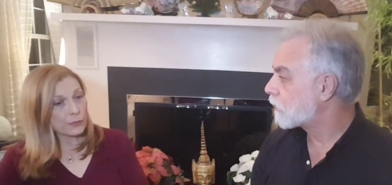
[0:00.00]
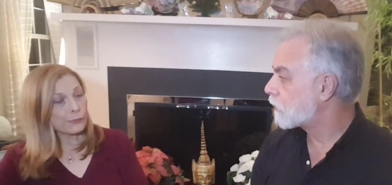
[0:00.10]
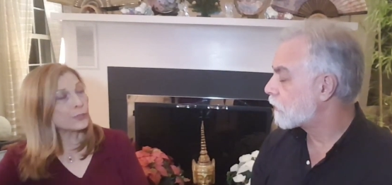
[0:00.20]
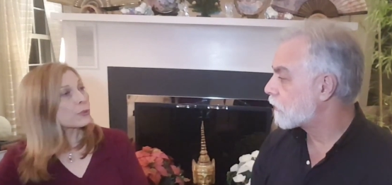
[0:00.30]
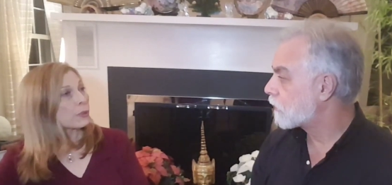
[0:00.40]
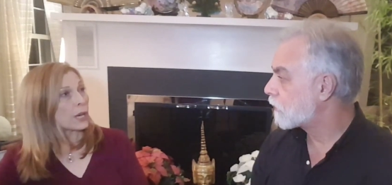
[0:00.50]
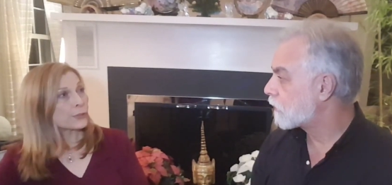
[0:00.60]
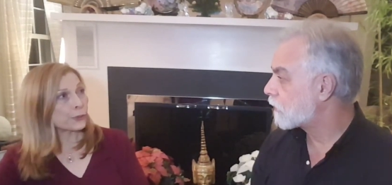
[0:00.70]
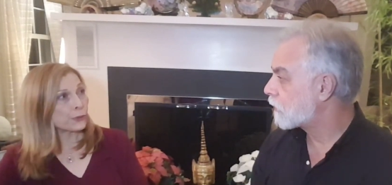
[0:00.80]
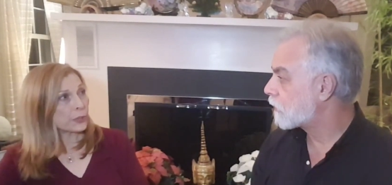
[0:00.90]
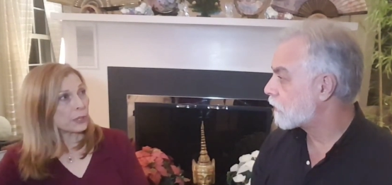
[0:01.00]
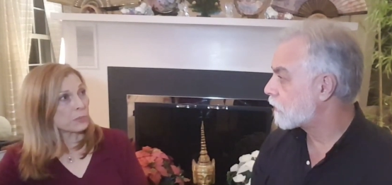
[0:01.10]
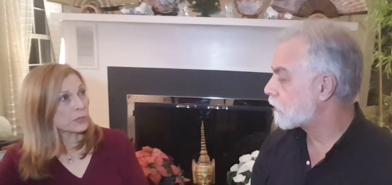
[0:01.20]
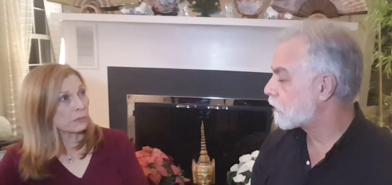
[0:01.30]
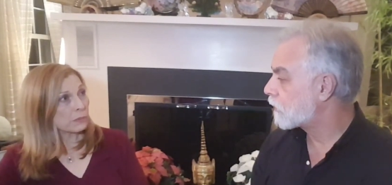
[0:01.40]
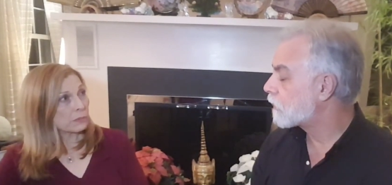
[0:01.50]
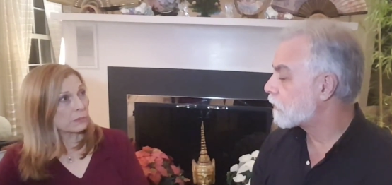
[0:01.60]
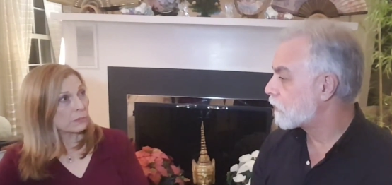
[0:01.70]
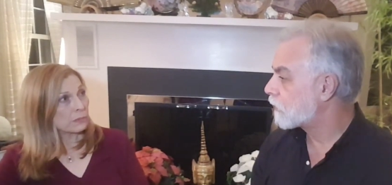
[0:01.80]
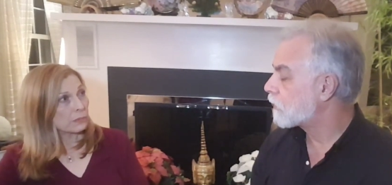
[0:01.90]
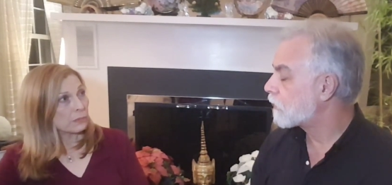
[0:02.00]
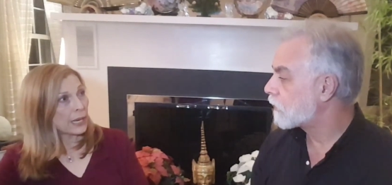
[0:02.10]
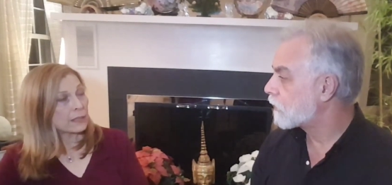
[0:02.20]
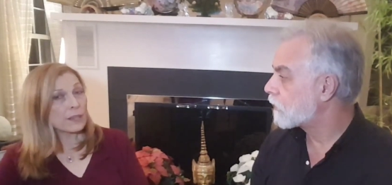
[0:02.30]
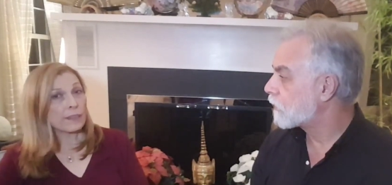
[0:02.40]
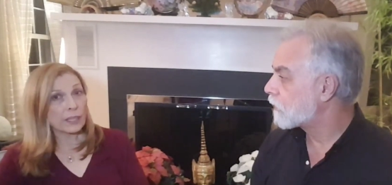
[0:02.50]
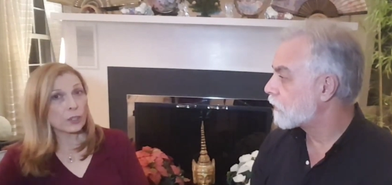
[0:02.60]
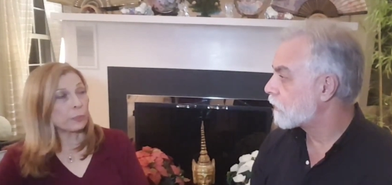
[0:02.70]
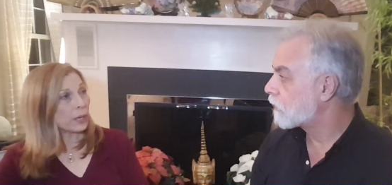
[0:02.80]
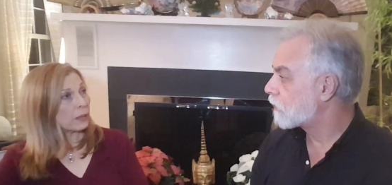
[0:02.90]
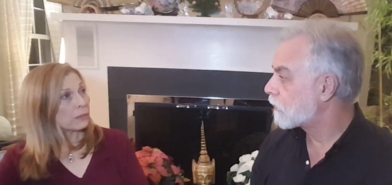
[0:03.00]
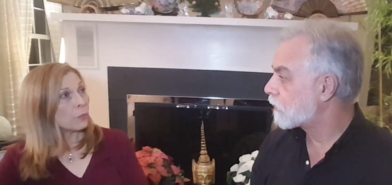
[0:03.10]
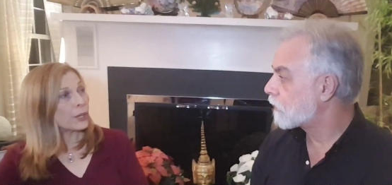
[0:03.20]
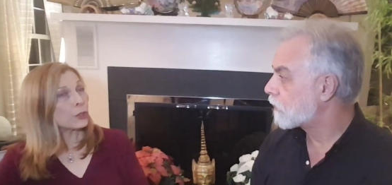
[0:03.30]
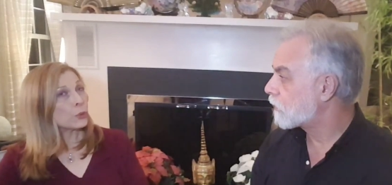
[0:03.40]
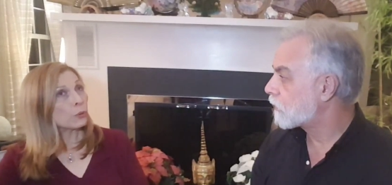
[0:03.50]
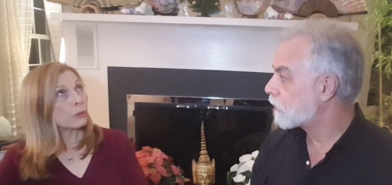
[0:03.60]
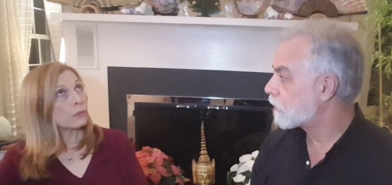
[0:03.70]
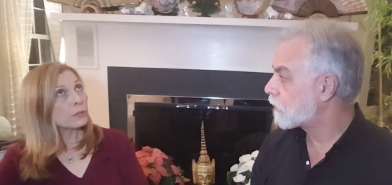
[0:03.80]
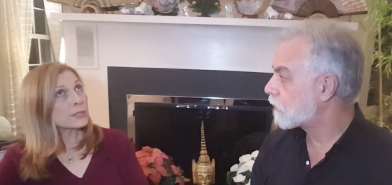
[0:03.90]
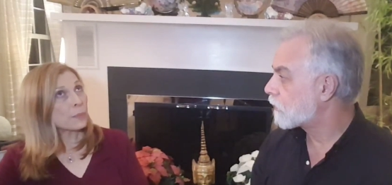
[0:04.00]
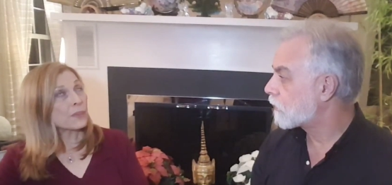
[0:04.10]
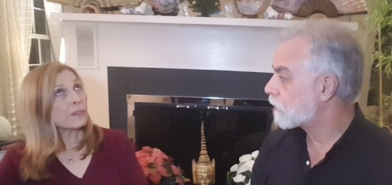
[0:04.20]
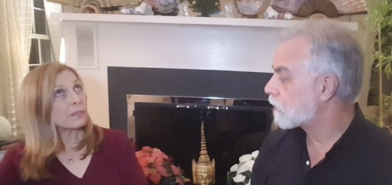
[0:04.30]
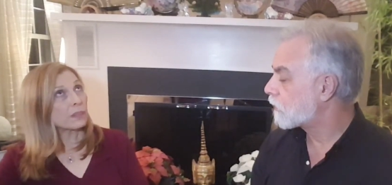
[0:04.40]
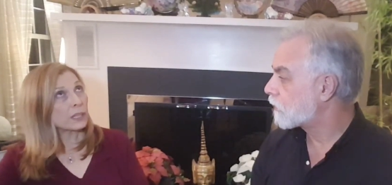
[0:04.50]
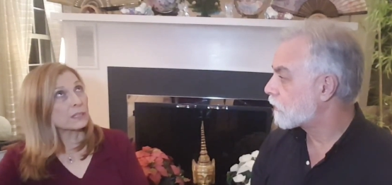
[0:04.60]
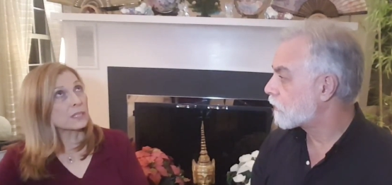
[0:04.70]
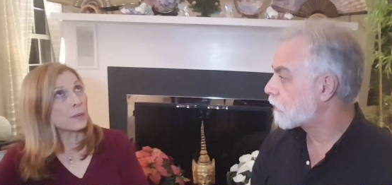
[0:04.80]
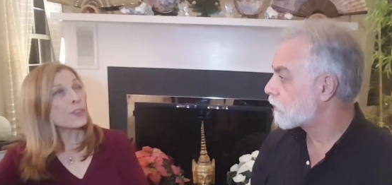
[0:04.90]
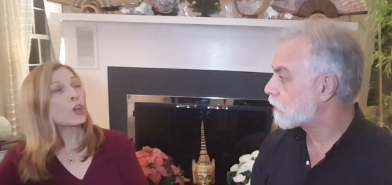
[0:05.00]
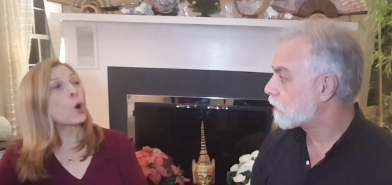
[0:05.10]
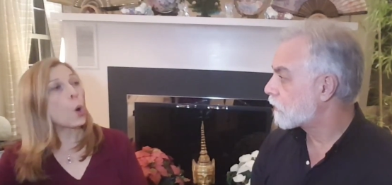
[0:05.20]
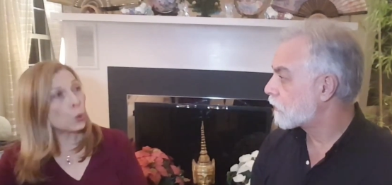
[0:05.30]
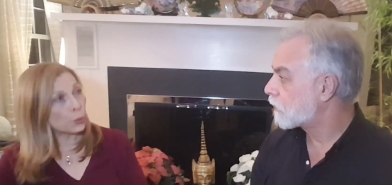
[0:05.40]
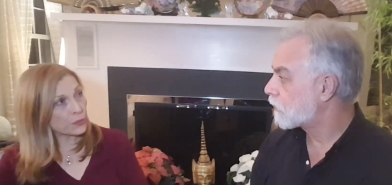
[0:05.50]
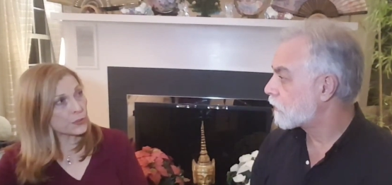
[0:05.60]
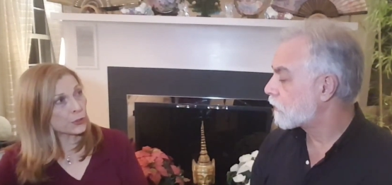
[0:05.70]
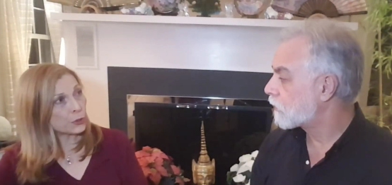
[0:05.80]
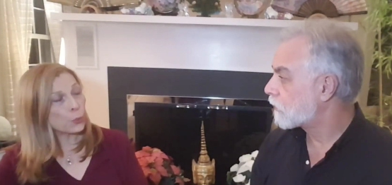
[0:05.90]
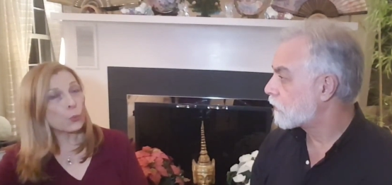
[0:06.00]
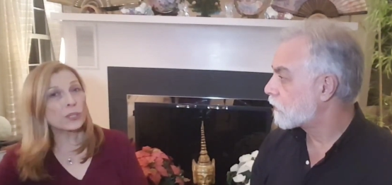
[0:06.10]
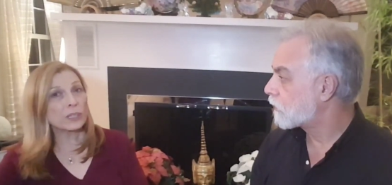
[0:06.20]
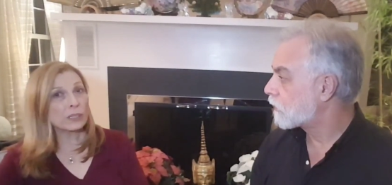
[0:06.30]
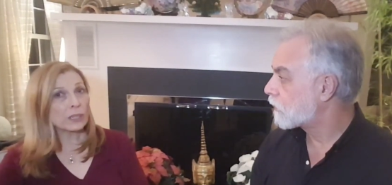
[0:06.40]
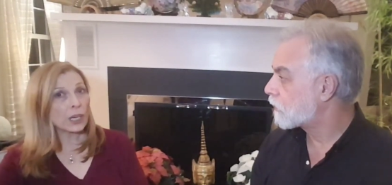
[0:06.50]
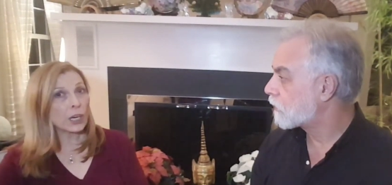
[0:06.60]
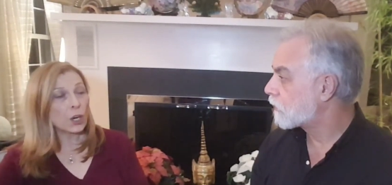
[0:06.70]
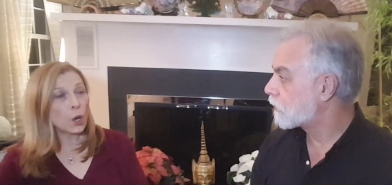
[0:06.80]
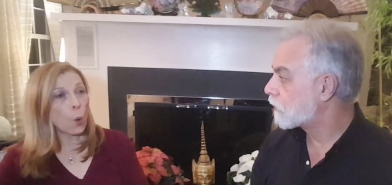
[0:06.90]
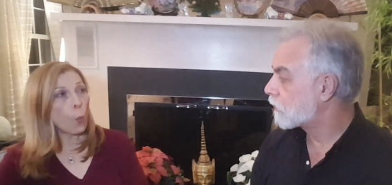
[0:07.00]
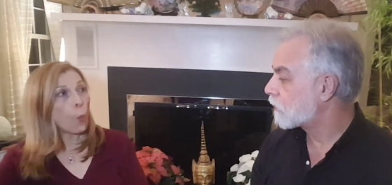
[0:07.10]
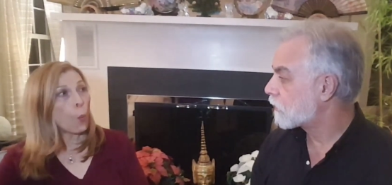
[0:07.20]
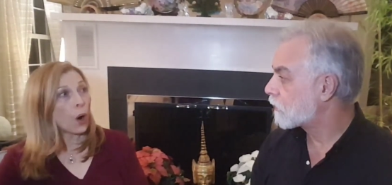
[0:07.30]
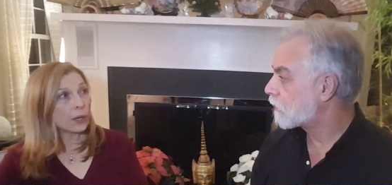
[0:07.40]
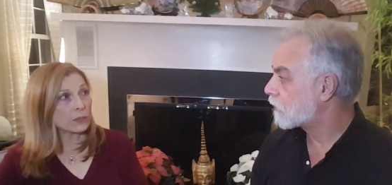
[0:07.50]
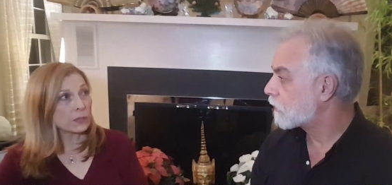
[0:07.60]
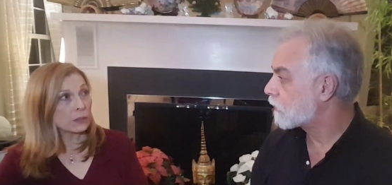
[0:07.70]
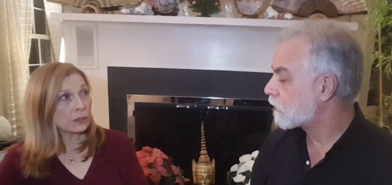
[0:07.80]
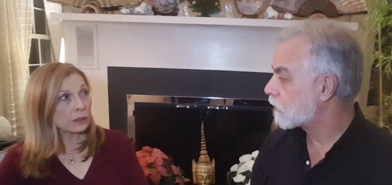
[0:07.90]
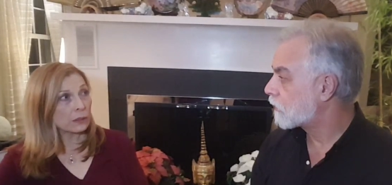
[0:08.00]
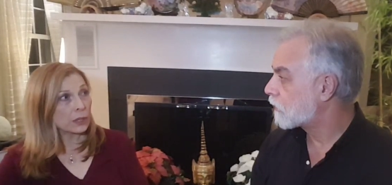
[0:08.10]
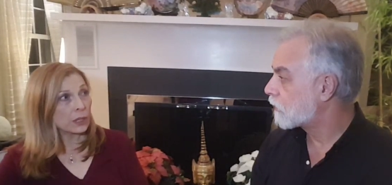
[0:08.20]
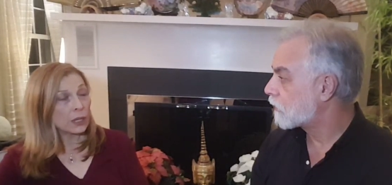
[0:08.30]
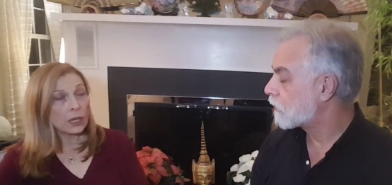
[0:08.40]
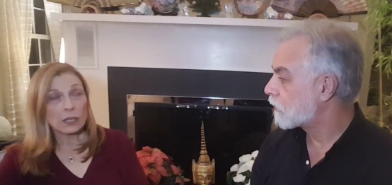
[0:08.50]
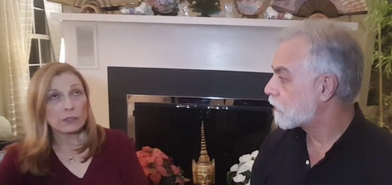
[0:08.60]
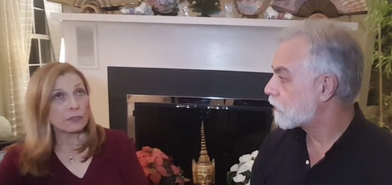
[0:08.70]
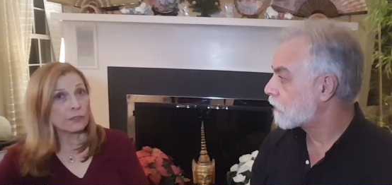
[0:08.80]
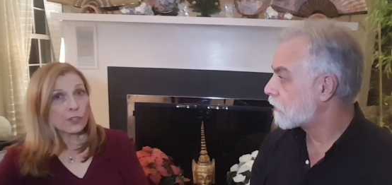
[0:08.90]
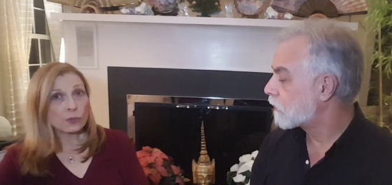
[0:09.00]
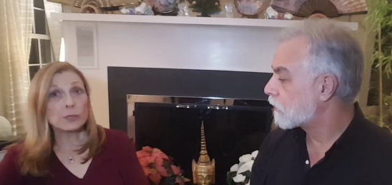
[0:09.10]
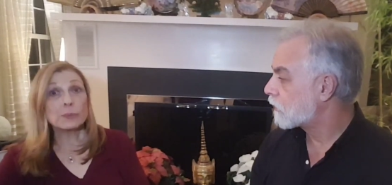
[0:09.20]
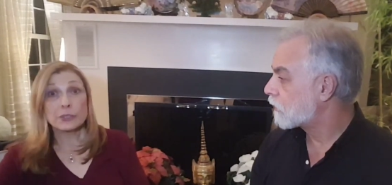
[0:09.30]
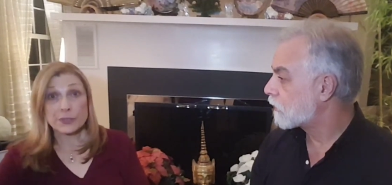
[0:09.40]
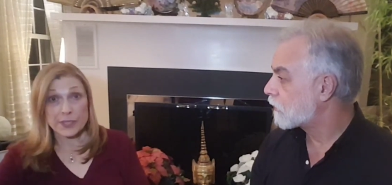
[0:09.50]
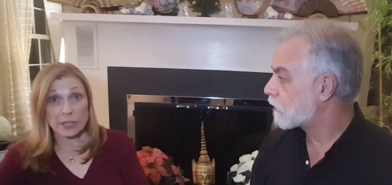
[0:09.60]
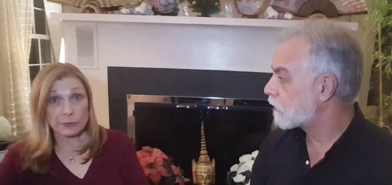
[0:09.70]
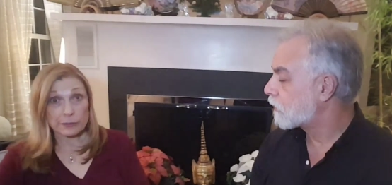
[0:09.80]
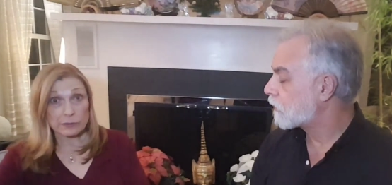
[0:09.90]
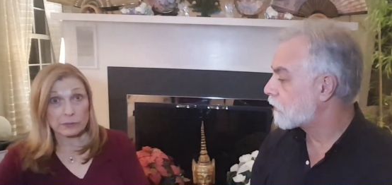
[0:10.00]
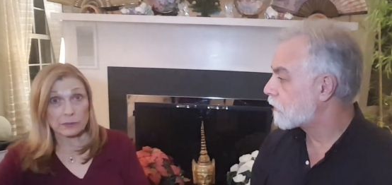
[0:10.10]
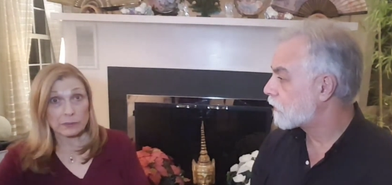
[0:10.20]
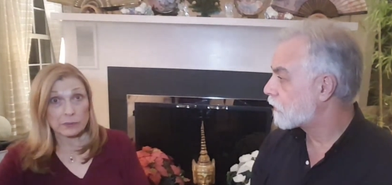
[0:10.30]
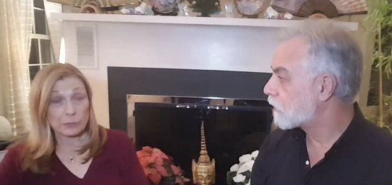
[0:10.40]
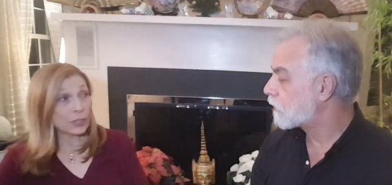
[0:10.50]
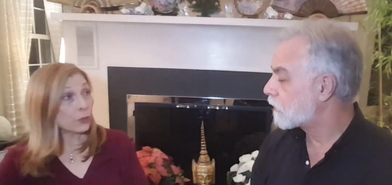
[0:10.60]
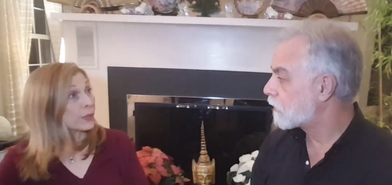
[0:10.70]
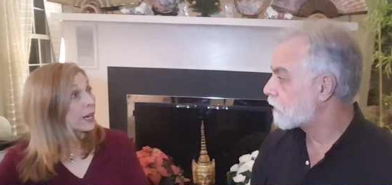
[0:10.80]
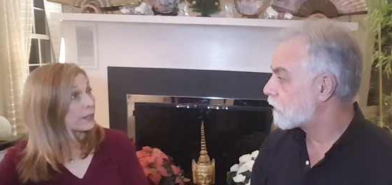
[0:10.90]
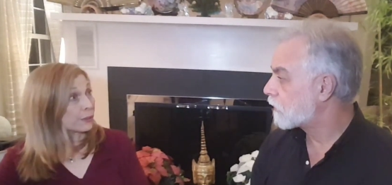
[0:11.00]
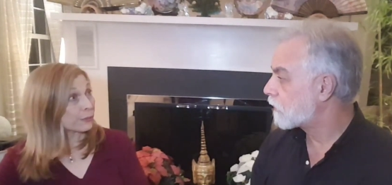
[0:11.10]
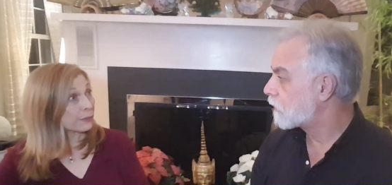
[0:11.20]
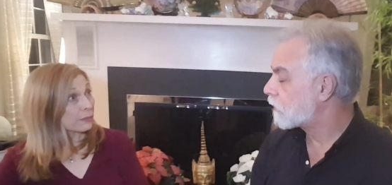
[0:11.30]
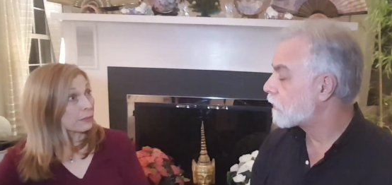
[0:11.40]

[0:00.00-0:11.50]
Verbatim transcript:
Speaker 1: to visualize your dreams and to think about what you, some of the things, some of the goals you really want. Don't limit yourself. Be creative.